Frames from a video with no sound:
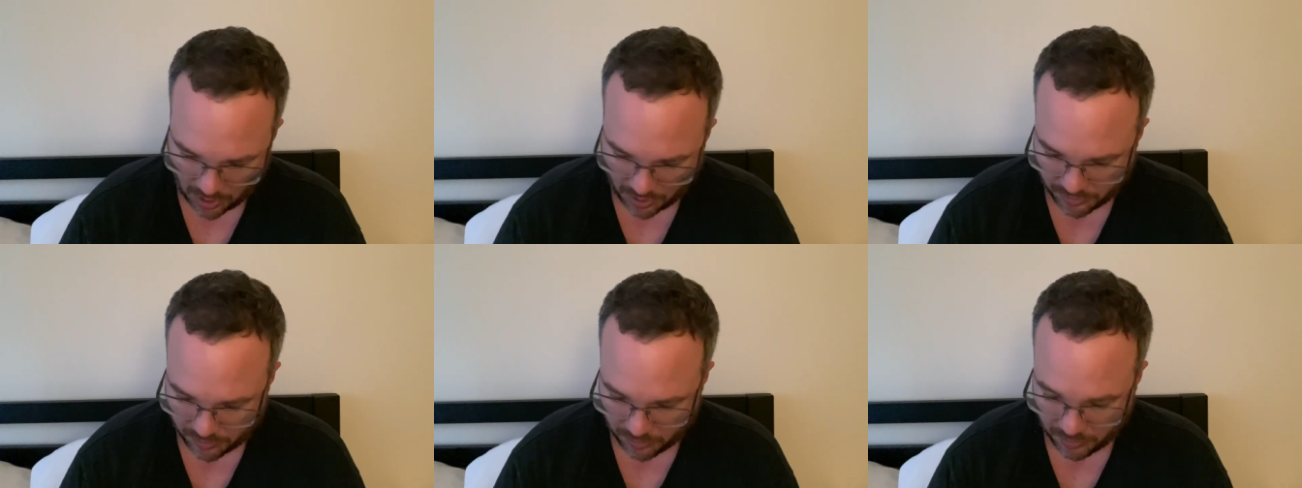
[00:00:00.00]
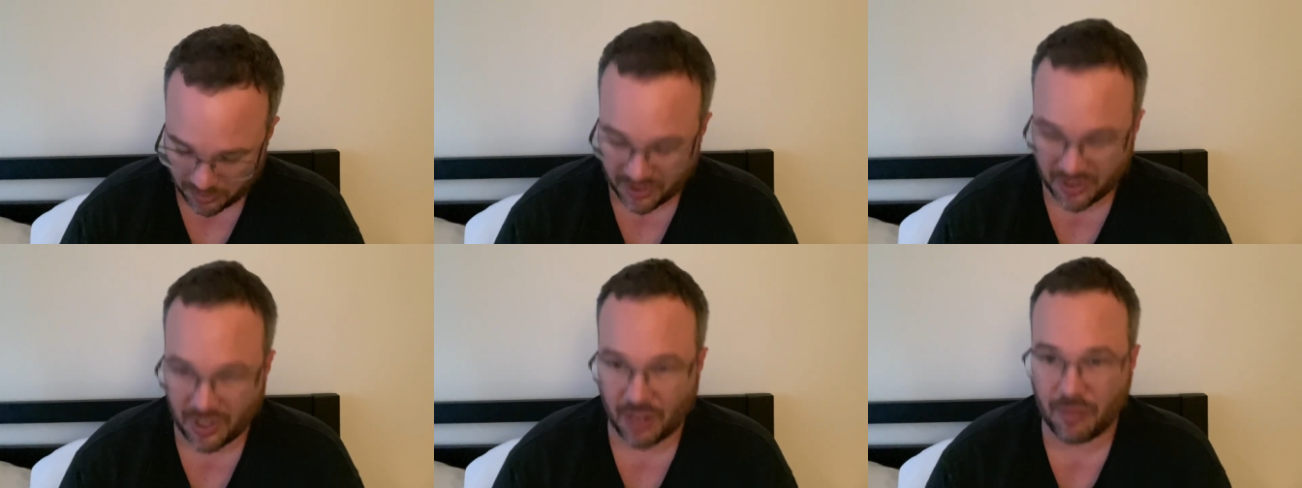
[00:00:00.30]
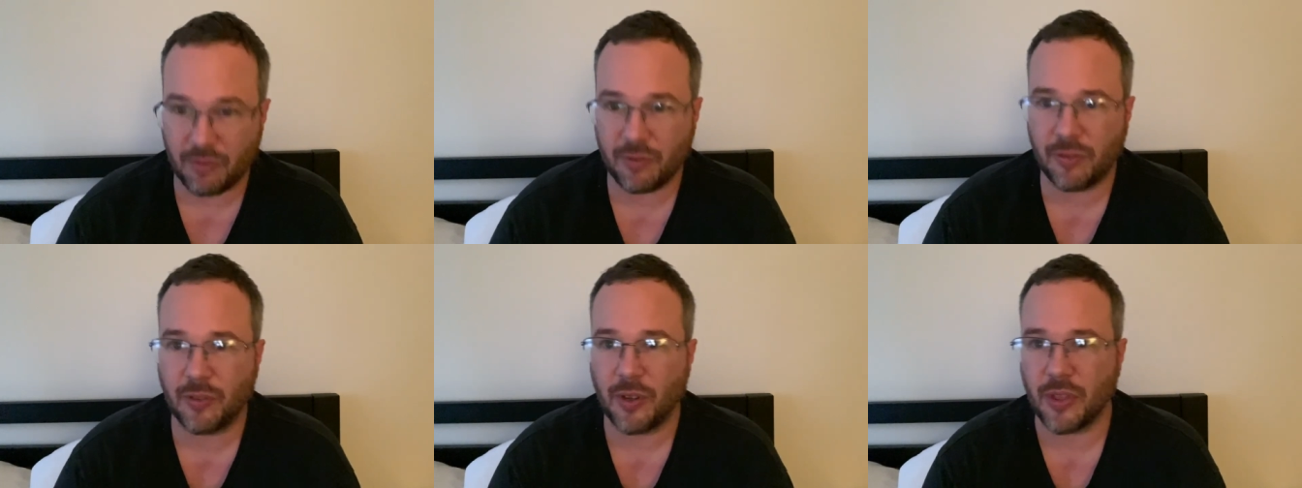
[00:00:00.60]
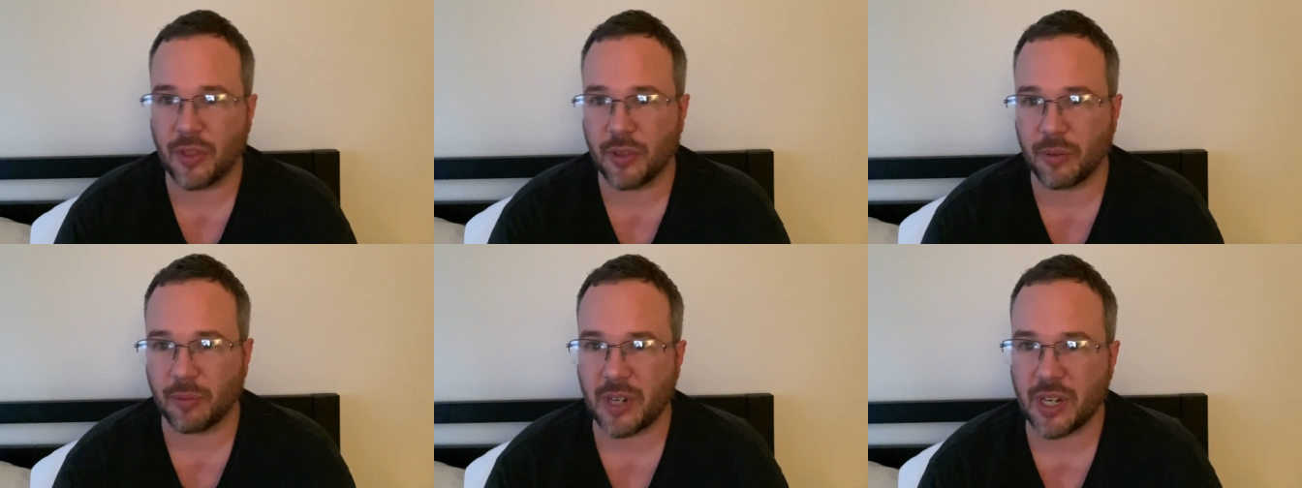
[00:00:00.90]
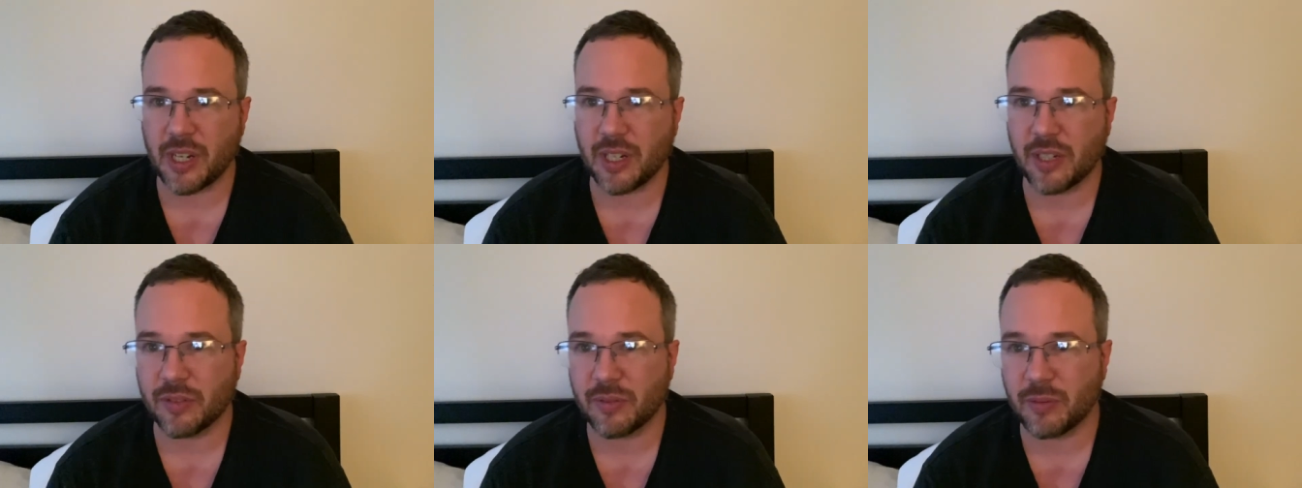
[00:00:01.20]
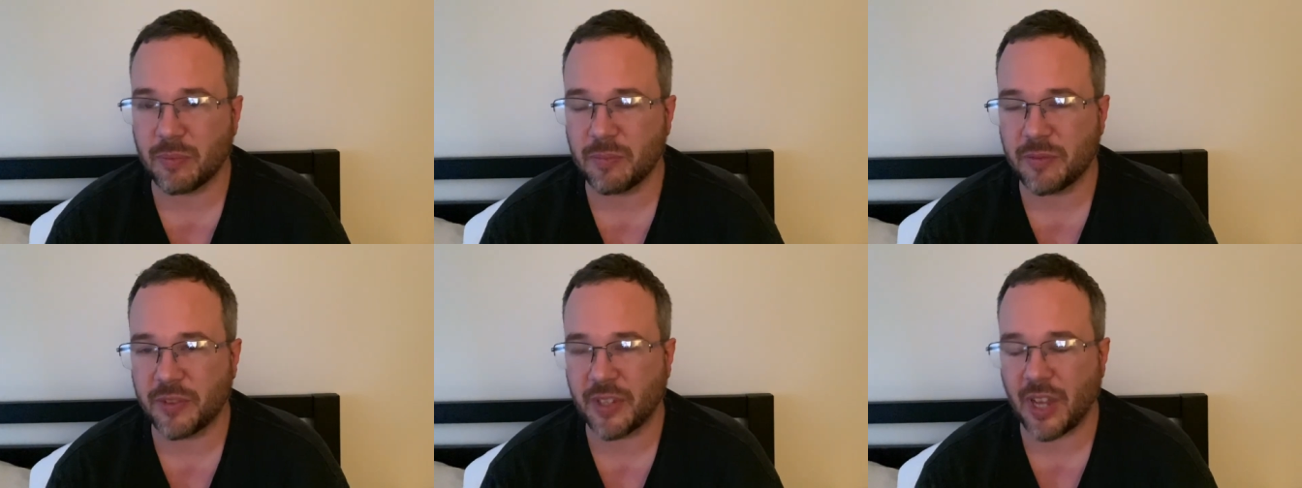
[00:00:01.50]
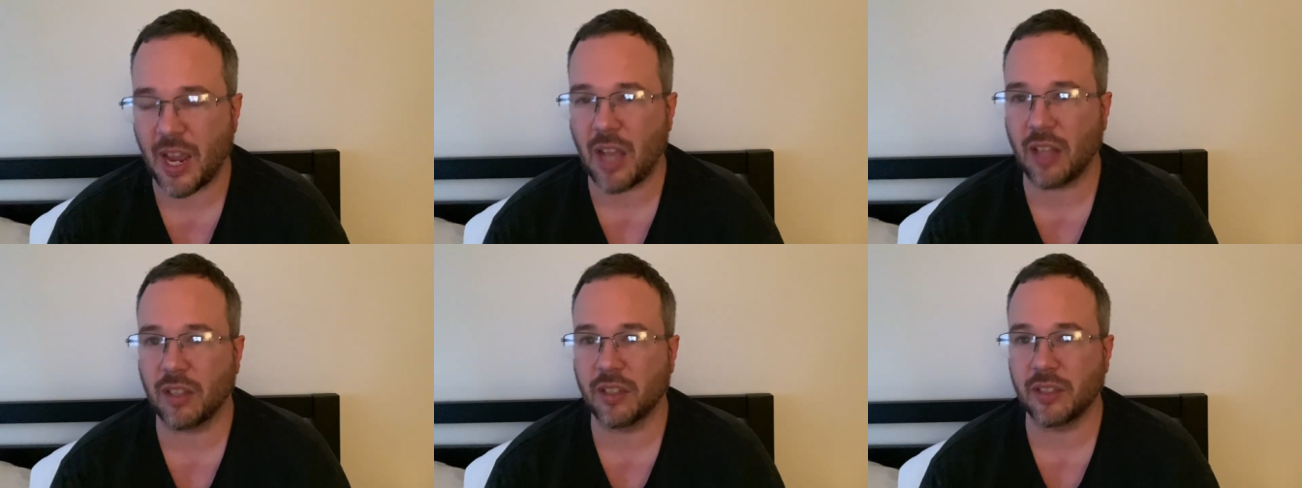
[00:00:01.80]
he's seven foot three, and he's from
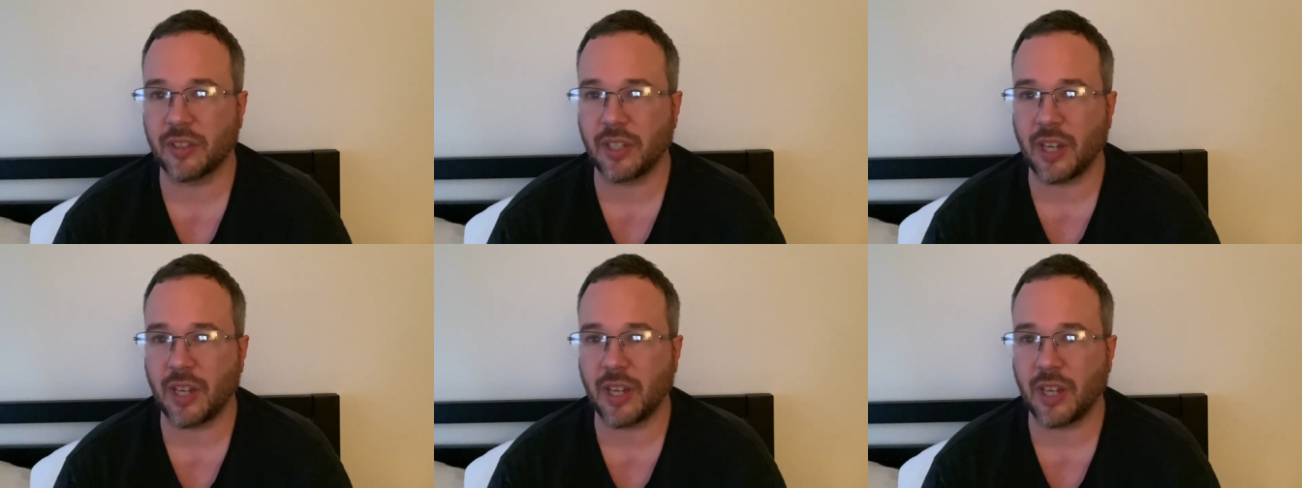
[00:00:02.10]
Dallas.